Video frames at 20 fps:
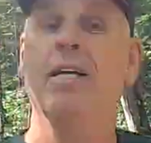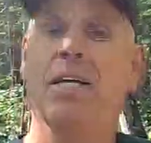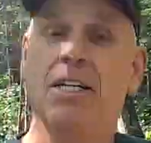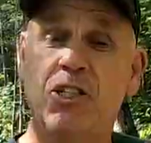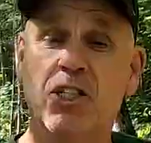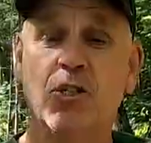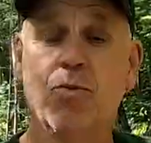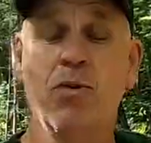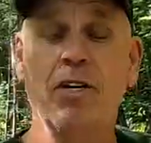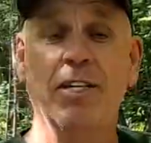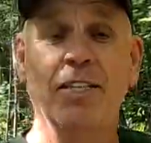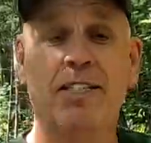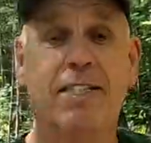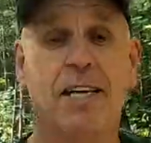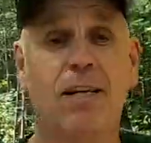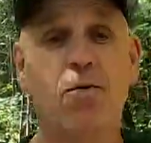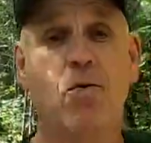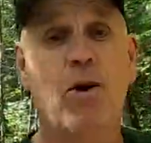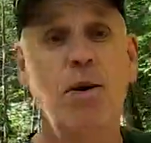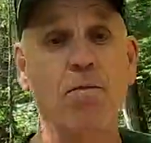And I just want to
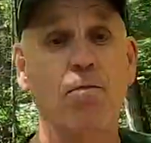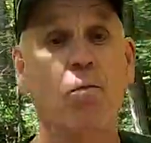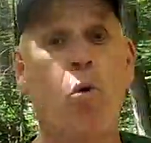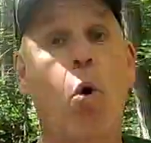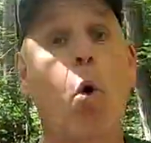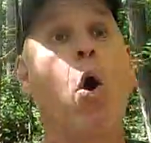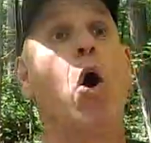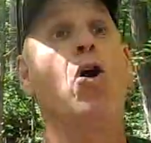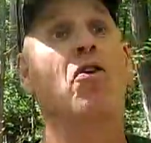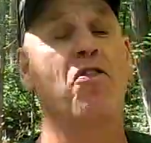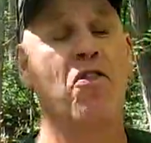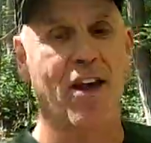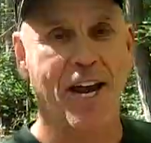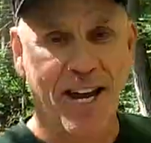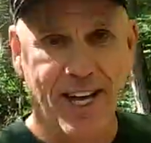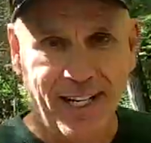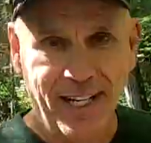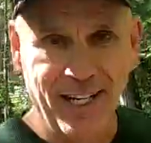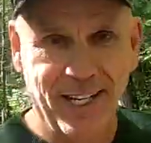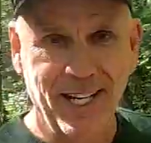say one more
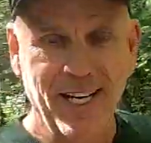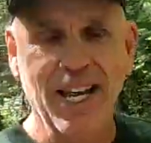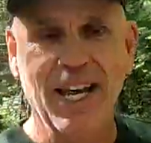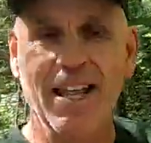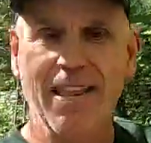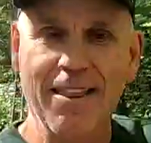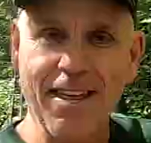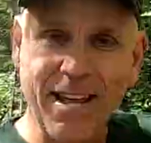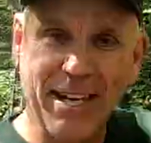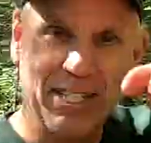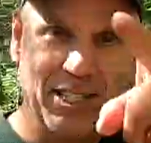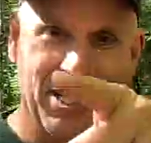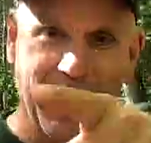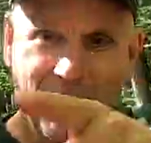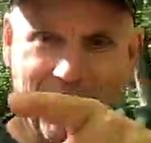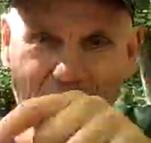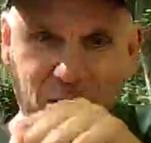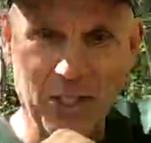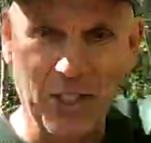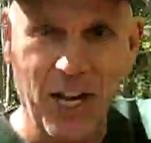thing. Thanks a
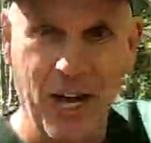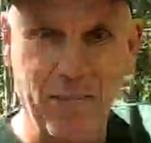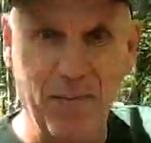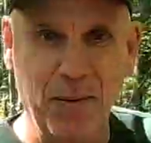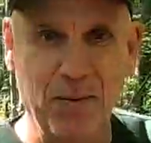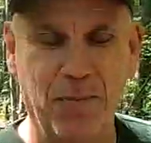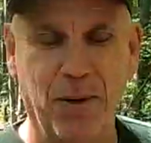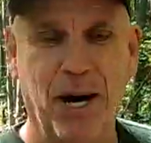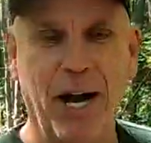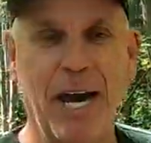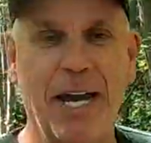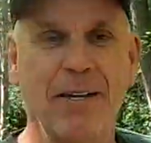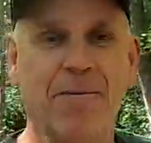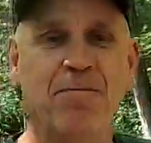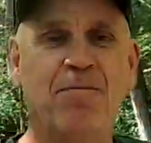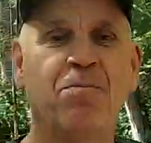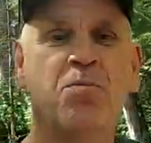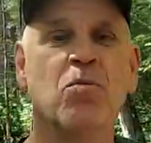lot for stopping by.